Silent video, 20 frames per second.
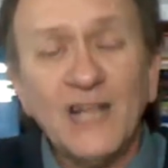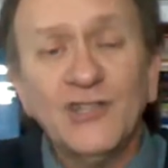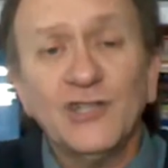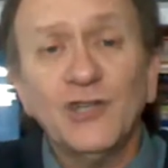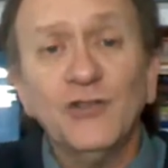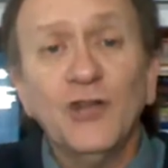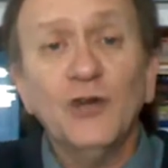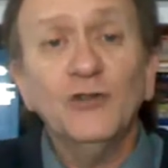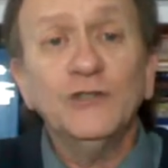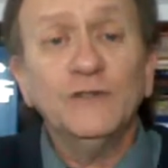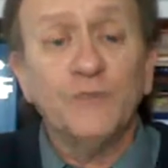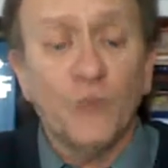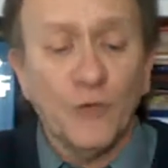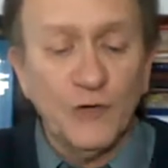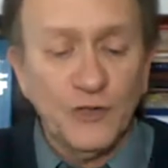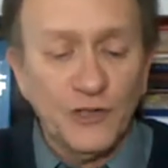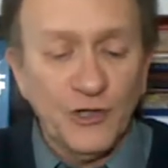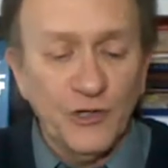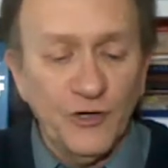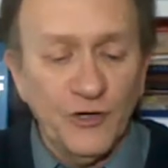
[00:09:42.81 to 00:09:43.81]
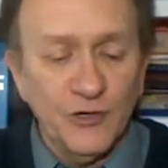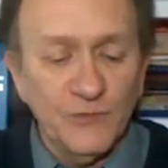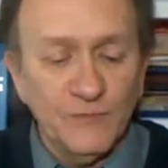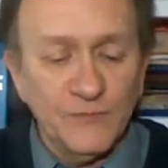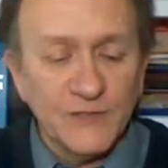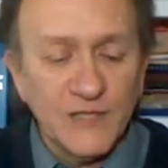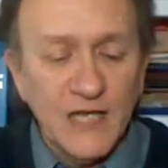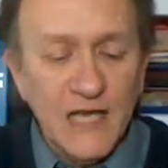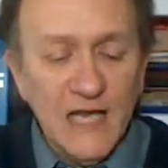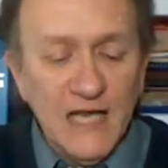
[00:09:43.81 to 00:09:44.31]
So those four
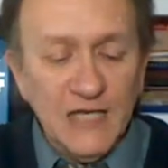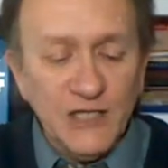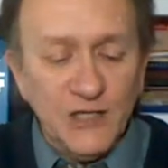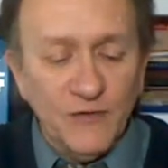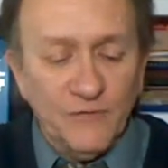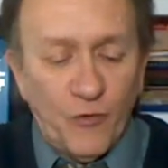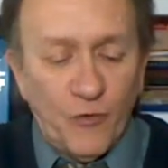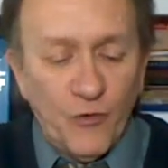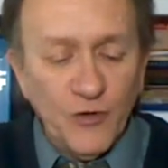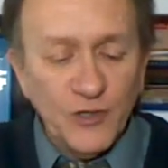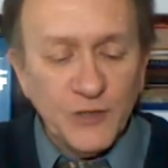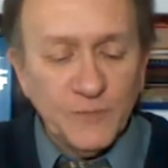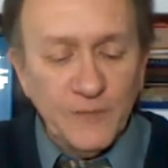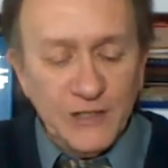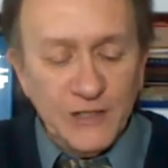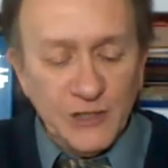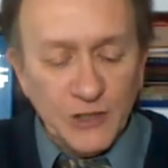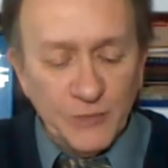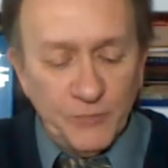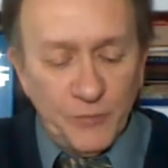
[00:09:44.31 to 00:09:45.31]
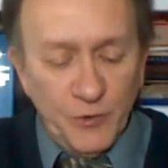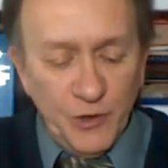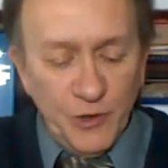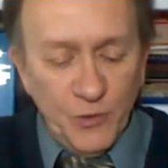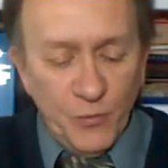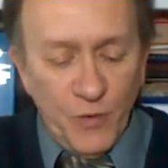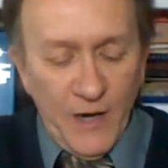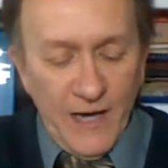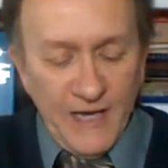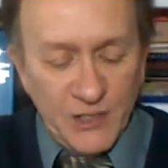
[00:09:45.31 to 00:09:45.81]
terms, divorcement, to put
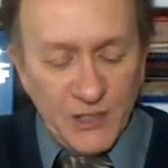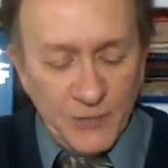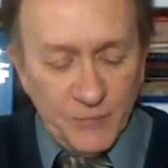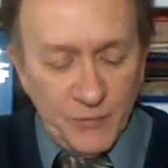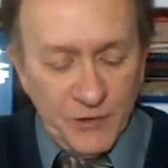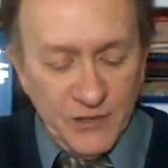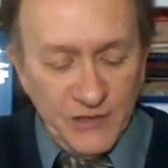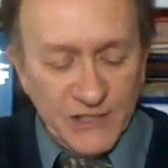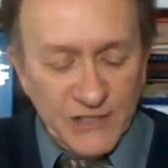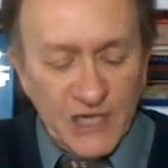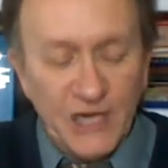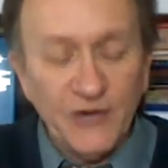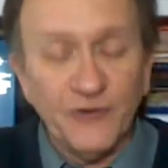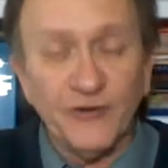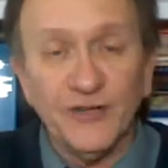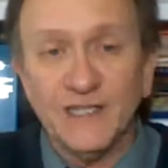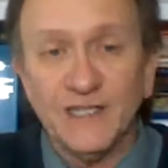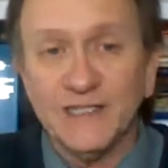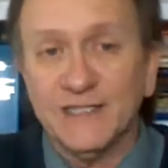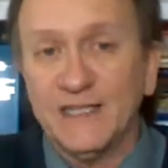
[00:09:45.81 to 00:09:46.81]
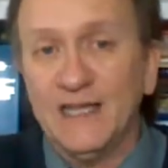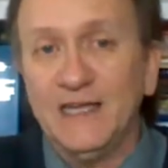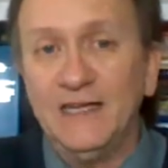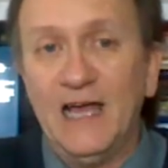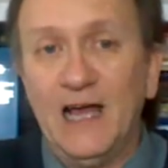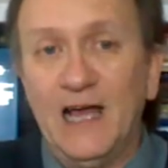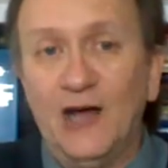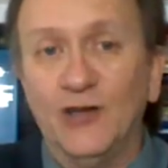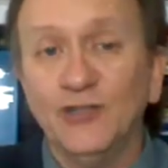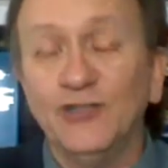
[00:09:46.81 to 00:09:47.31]
away, to put asunder, and to
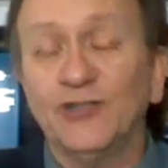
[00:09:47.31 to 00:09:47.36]
send out.